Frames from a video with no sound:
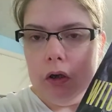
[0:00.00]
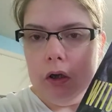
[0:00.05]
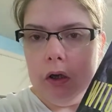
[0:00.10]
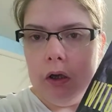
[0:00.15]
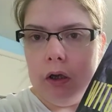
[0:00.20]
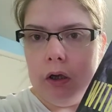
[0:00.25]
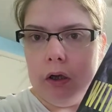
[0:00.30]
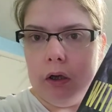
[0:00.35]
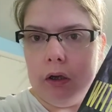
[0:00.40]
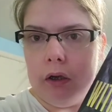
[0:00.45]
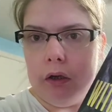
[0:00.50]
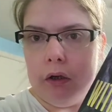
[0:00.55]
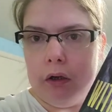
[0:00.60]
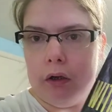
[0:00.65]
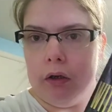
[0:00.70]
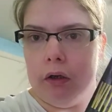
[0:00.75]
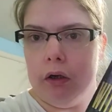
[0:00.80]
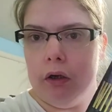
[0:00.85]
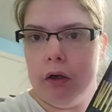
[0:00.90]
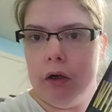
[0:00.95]
And
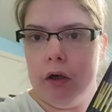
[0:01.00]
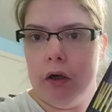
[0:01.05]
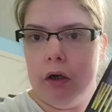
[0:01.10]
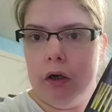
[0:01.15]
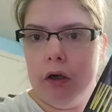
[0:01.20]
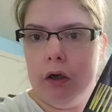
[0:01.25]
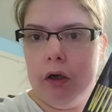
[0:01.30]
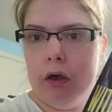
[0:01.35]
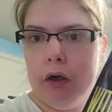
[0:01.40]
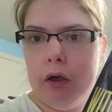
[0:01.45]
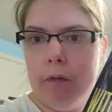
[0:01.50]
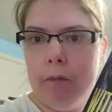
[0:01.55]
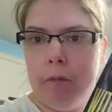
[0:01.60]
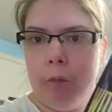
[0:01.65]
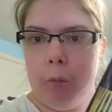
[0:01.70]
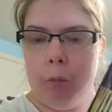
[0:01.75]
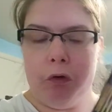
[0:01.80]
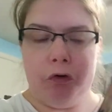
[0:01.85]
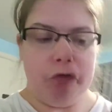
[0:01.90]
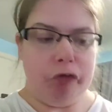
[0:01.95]
in the
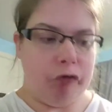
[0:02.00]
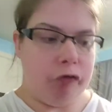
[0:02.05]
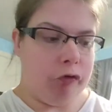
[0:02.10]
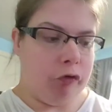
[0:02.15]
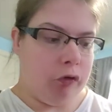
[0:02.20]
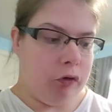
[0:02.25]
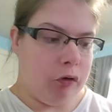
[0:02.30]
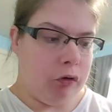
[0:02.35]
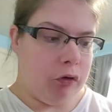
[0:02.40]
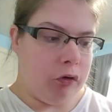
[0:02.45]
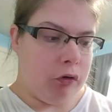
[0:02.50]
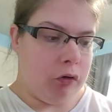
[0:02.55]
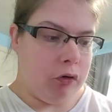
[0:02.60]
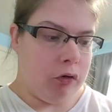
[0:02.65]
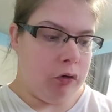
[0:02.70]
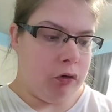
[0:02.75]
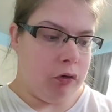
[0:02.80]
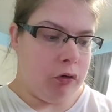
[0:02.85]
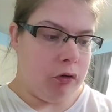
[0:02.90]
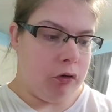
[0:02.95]

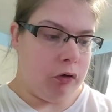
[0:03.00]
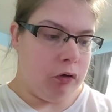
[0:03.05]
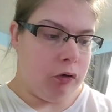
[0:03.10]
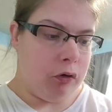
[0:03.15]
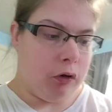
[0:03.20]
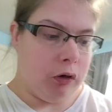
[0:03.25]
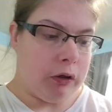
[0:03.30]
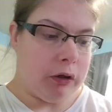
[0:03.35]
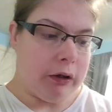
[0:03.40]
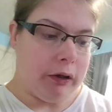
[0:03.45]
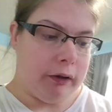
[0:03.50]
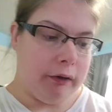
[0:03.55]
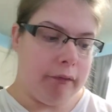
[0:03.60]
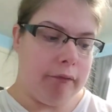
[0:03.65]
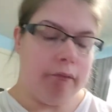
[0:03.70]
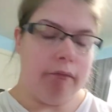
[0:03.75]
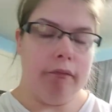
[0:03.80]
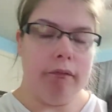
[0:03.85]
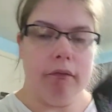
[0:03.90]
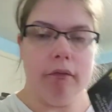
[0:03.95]

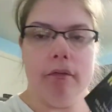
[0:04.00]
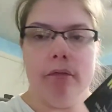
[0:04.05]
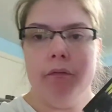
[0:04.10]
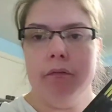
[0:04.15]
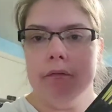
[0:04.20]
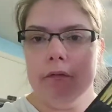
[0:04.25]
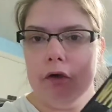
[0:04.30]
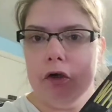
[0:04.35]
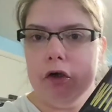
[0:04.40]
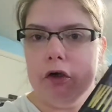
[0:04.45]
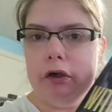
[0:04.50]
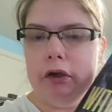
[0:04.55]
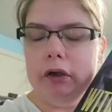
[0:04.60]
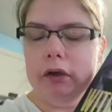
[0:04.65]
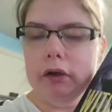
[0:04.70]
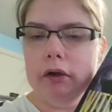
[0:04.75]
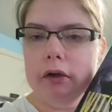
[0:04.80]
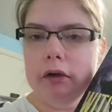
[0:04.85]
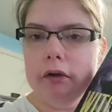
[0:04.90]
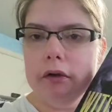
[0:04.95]
Witchlands series,
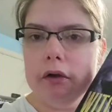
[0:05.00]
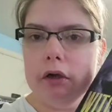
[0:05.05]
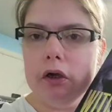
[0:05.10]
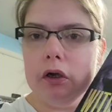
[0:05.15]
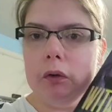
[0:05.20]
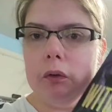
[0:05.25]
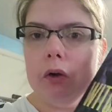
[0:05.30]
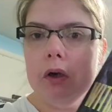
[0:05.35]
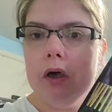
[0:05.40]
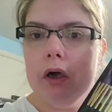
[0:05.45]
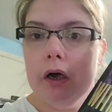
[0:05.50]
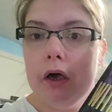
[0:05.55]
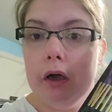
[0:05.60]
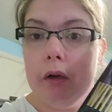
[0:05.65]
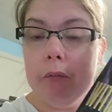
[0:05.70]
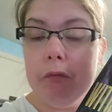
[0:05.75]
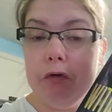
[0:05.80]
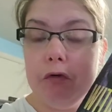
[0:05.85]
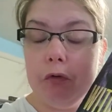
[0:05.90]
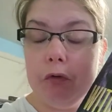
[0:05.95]
so
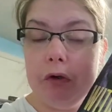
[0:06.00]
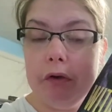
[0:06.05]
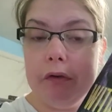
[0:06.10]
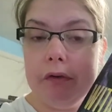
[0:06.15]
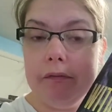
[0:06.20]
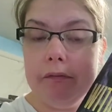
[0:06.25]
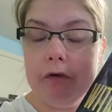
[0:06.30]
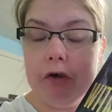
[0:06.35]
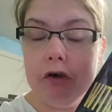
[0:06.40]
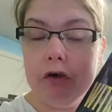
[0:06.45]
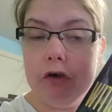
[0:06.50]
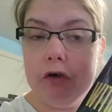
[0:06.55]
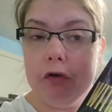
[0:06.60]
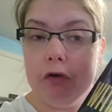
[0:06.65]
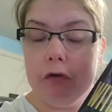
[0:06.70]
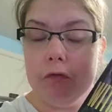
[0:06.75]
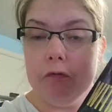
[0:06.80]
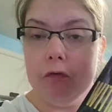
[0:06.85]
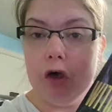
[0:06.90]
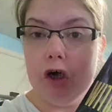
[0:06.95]
I'm enjoying the series so
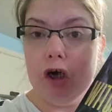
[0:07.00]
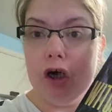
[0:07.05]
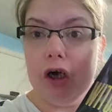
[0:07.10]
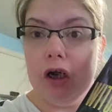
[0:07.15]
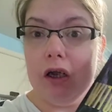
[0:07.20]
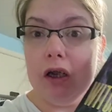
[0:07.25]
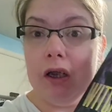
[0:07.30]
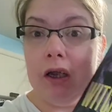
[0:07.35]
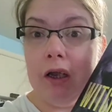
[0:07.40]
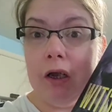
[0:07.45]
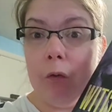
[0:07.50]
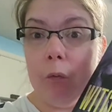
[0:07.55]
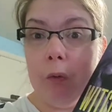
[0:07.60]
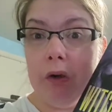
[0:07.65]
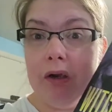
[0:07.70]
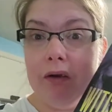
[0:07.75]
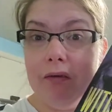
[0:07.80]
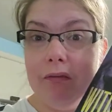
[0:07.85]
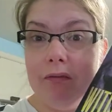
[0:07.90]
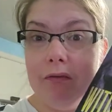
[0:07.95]
far. I can't
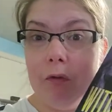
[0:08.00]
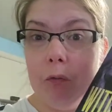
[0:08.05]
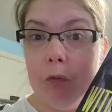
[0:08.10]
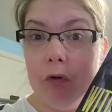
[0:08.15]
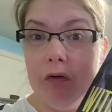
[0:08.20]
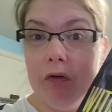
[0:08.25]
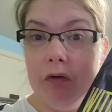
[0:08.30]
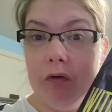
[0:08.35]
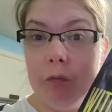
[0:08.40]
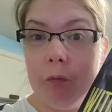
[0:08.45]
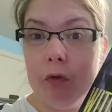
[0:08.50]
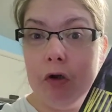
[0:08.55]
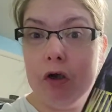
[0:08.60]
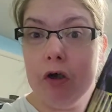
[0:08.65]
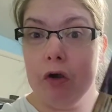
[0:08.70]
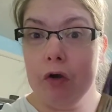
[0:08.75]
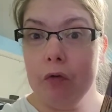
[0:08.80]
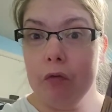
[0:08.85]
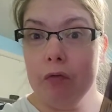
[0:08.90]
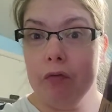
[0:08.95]
wait to see where this one
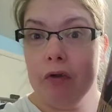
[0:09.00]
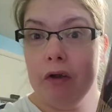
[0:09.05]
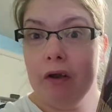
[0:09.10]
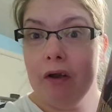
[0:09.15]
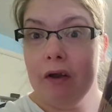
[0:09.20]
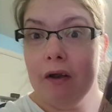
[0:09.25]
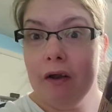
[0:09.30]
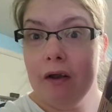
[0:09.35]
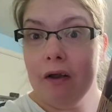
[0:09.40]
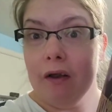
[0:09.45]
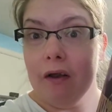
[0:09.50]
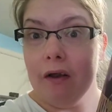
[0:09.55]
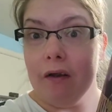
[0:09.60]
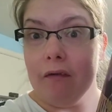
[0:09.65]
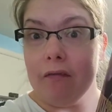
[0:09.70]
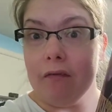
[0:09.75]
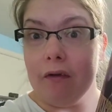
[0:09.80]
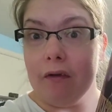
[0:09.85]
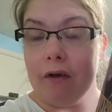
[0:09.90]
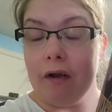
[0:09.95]
goes.
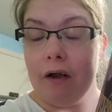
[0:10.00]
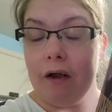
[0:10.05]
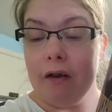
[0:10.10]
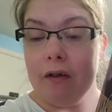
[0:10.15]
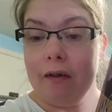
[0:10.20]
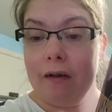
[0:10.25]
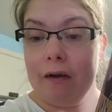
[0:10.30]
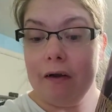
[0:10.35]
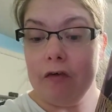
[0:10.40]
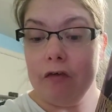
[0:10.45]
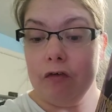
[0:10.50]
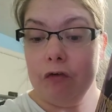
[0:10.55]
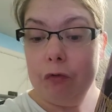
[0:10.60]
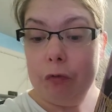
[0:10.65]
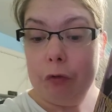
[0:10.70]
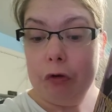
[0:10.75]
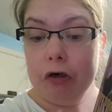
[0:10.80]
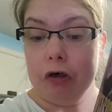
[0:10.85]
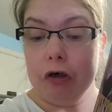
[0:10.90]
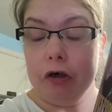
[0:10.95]
It's a lot less
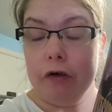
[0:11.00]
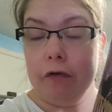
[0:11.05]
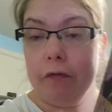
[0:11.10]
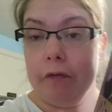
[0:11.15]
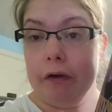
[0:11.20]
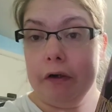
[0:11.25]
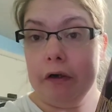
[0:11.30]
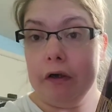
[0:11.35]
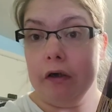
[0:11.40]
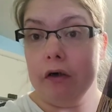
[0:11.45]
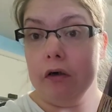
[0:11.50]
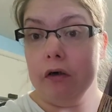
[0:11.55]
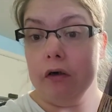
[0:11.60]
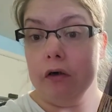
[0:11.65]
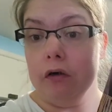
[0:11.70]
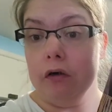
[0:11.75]
shorter than